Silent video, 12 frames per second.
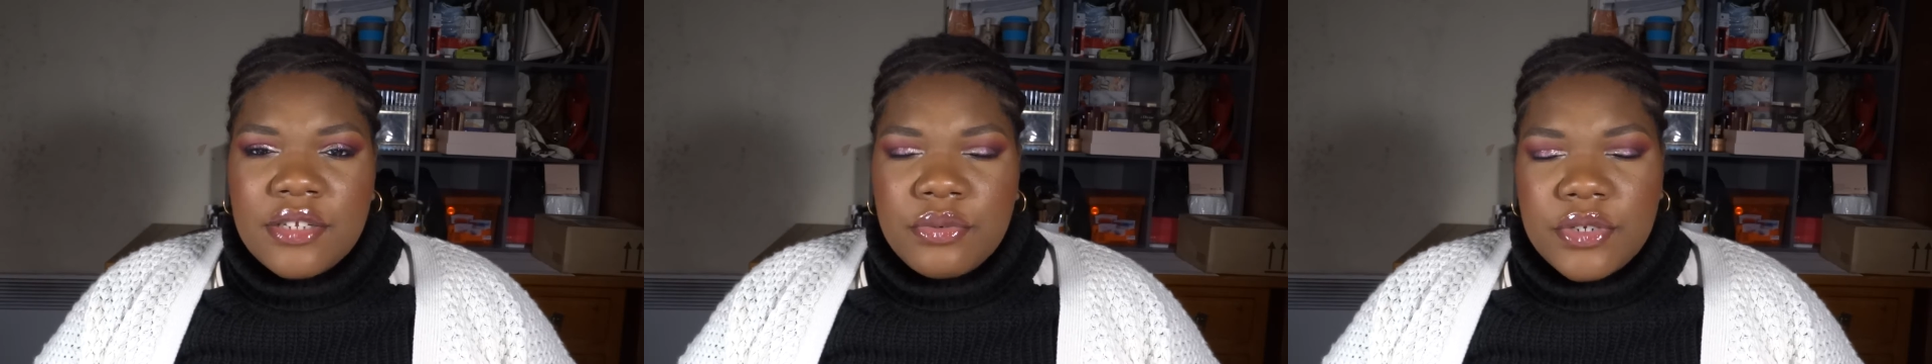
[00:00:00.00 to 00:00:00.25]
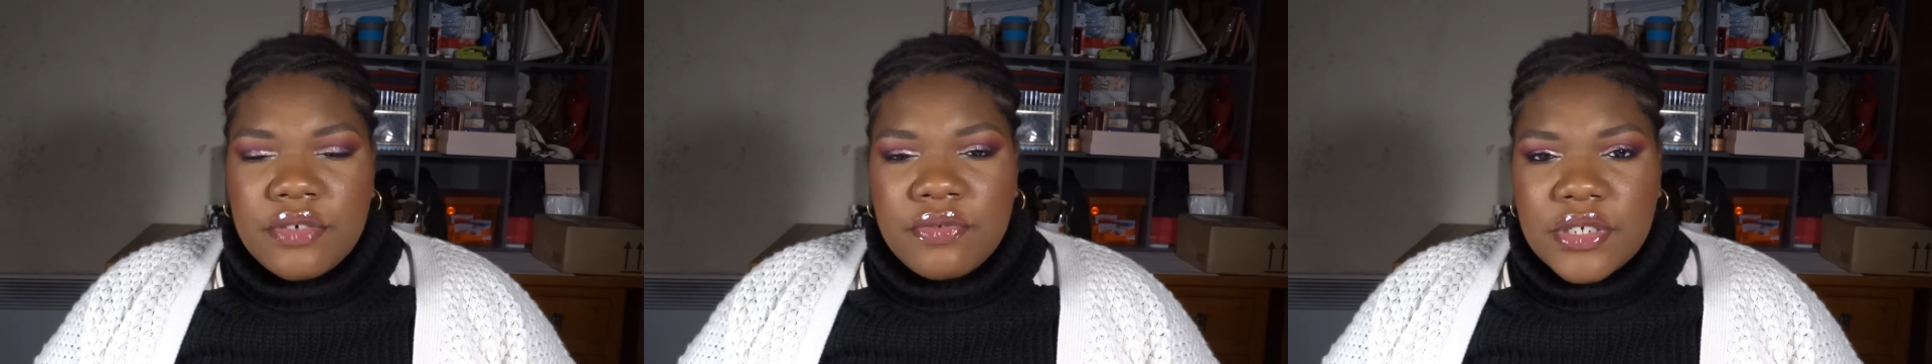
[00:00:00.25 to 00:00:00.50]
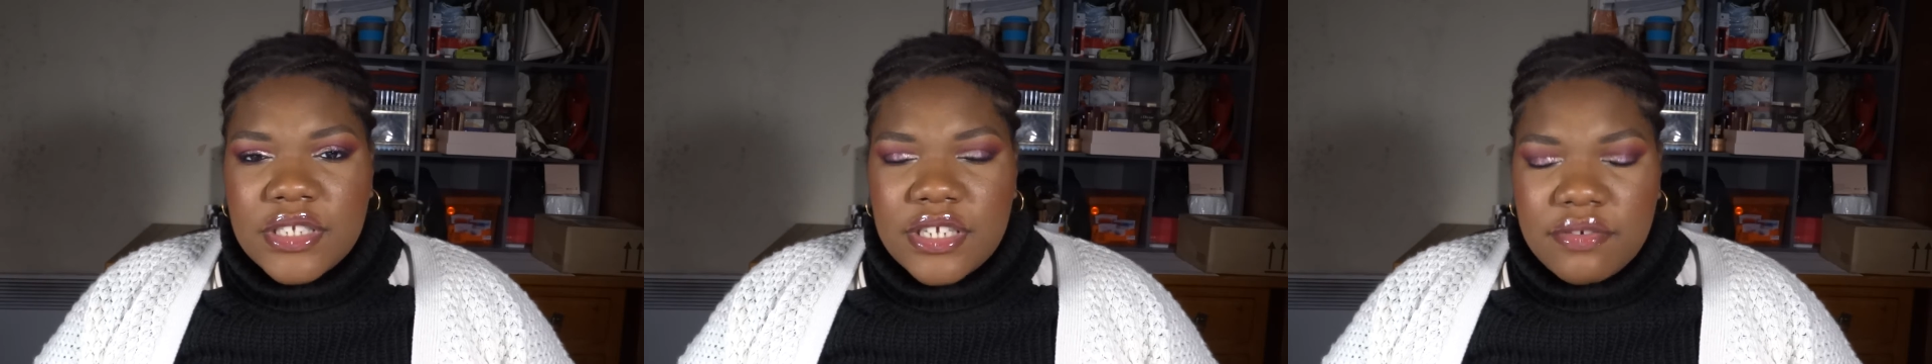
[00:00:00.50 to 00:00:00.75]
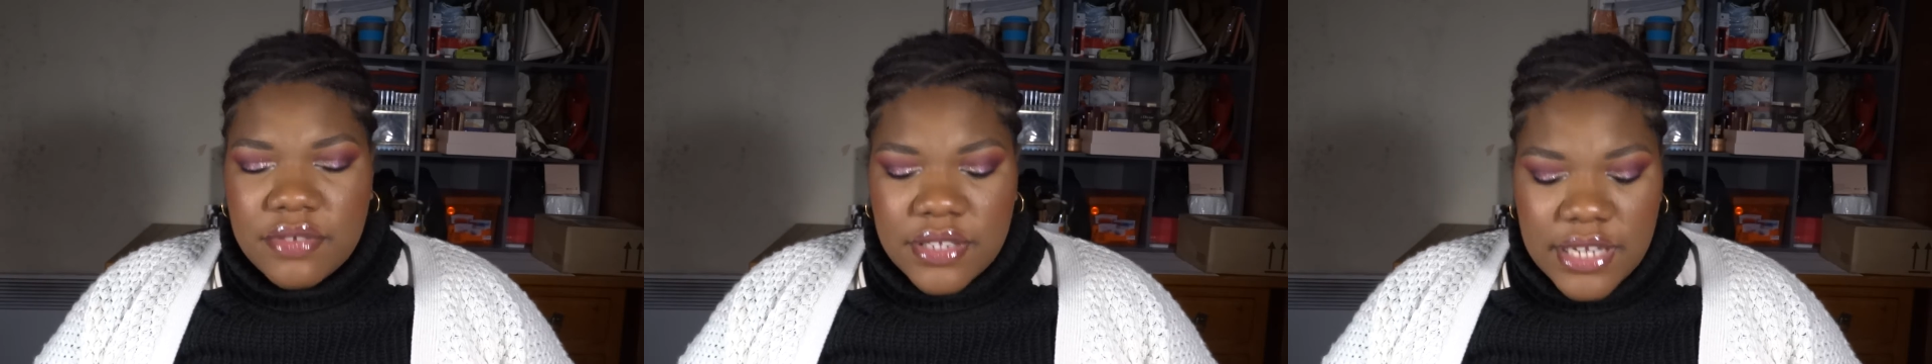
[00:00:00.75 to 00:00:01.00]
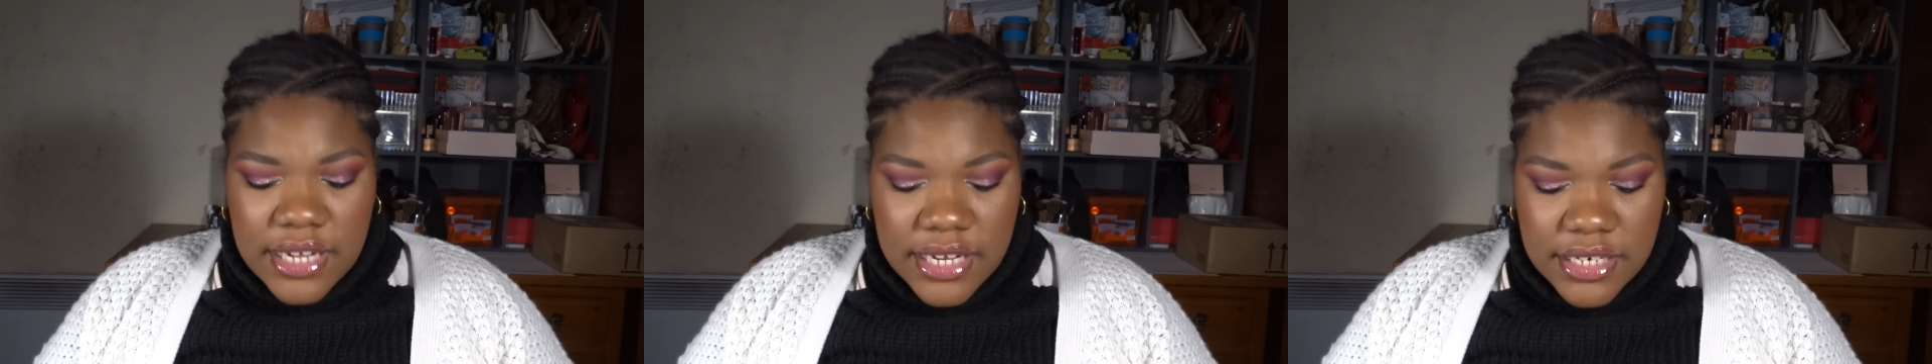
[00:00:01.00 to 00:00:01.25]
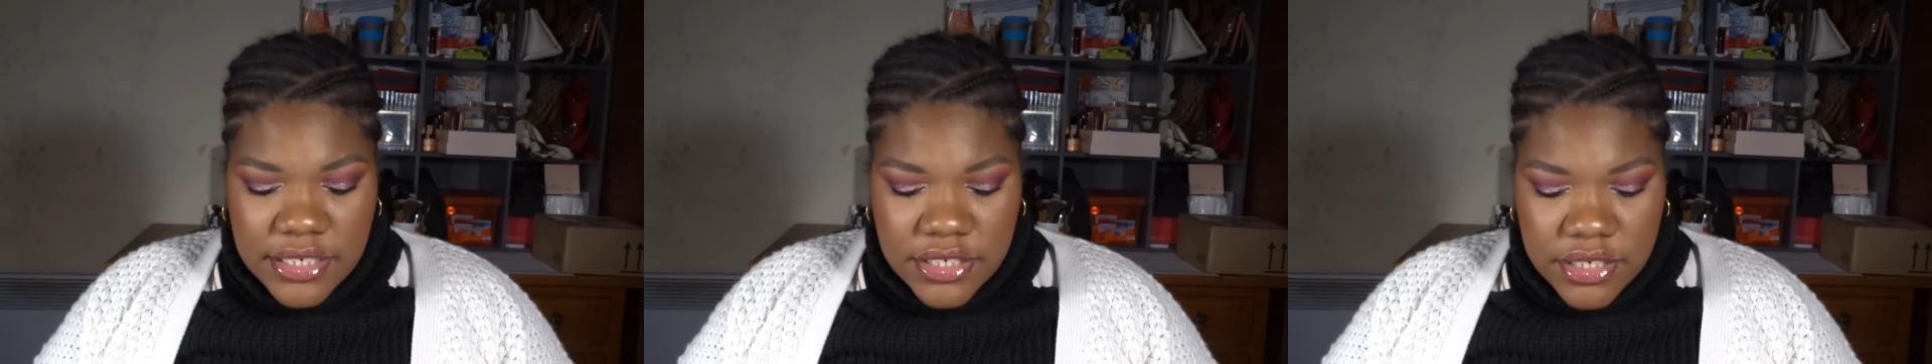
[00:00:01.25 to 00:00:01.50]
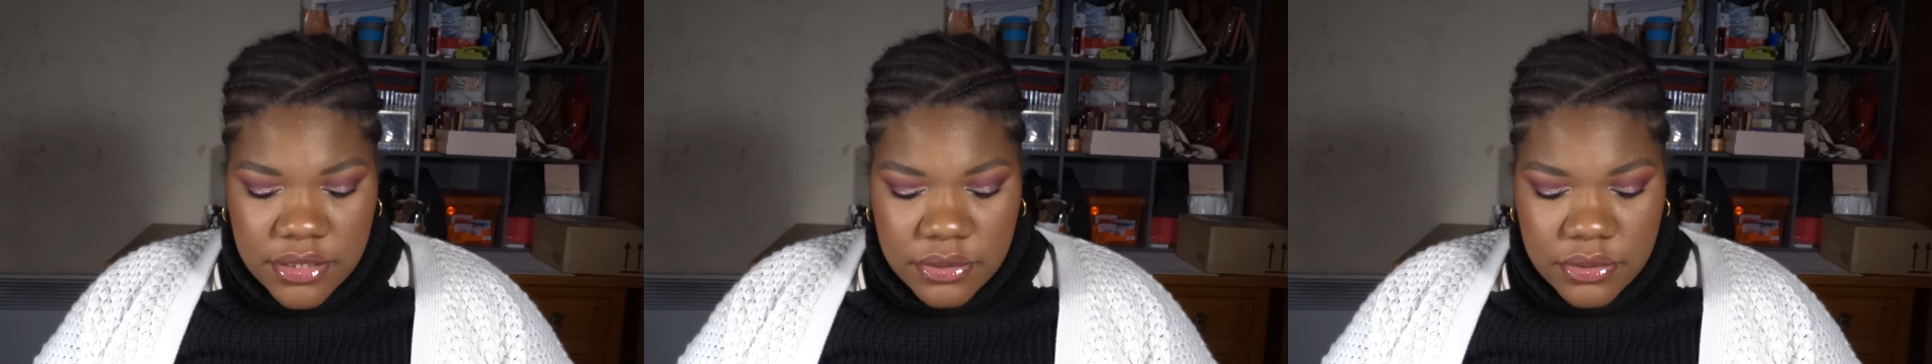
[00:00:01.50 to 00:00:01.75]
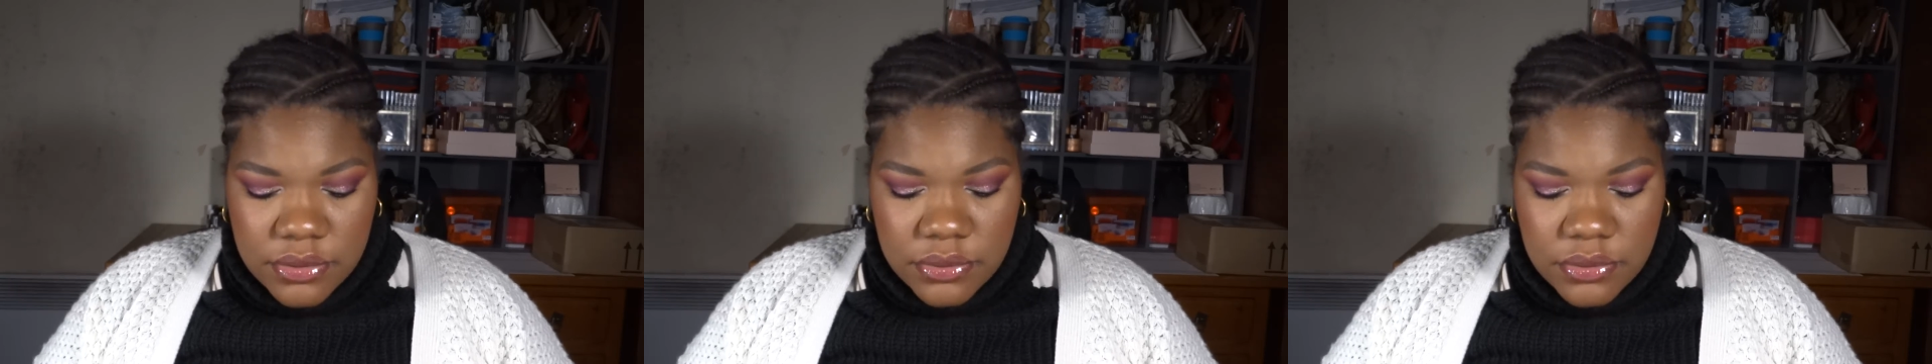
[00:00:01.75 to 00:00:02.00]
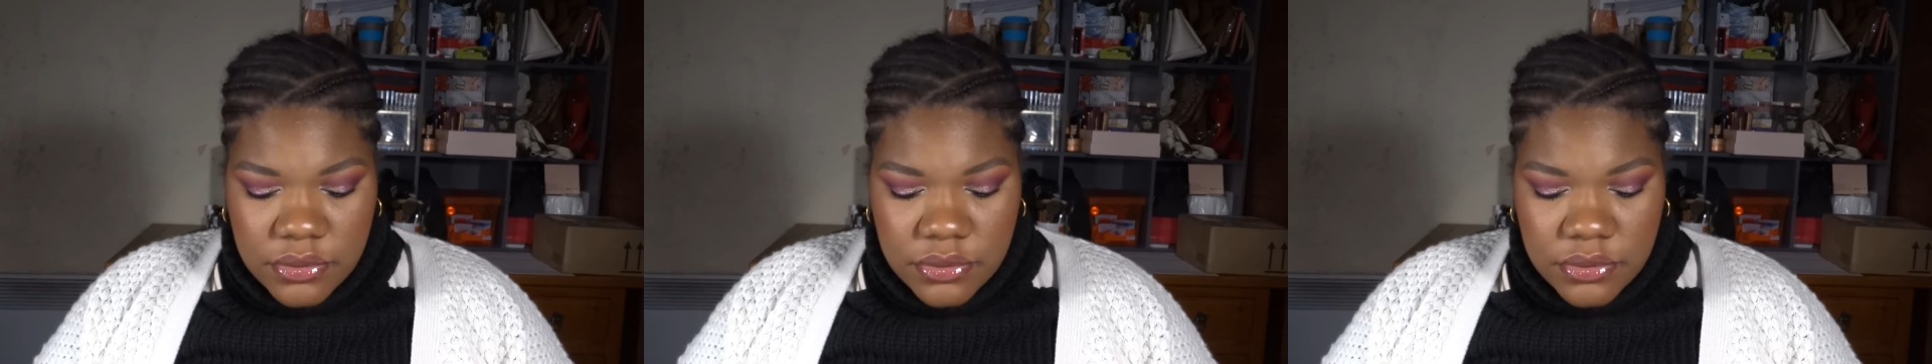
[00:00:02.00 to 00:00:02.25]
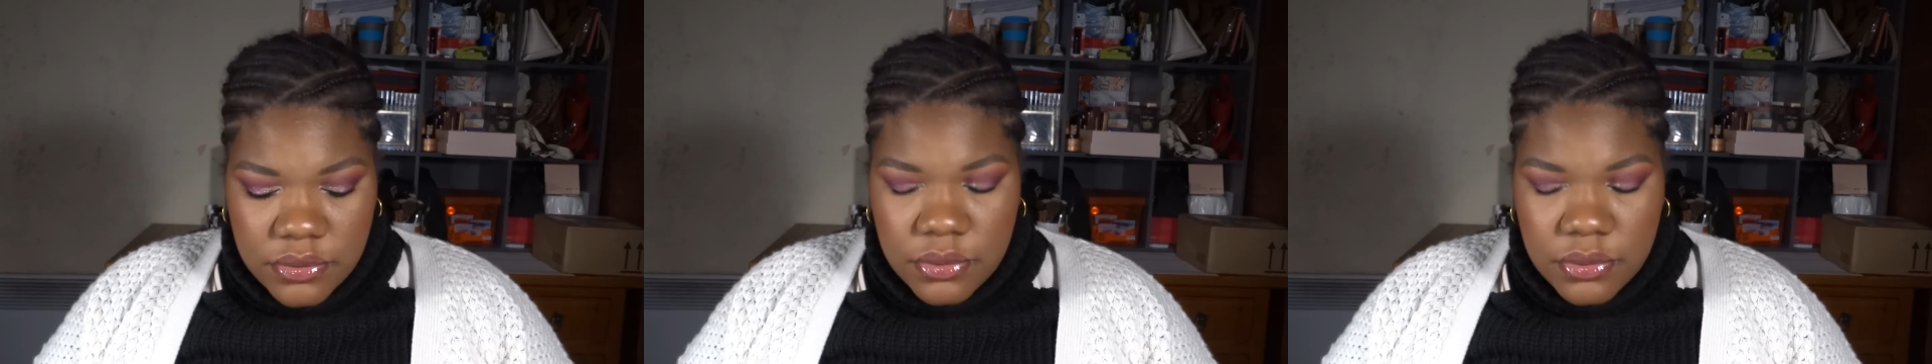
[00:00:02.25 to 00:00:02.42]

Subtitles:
24/7 eyeshadows,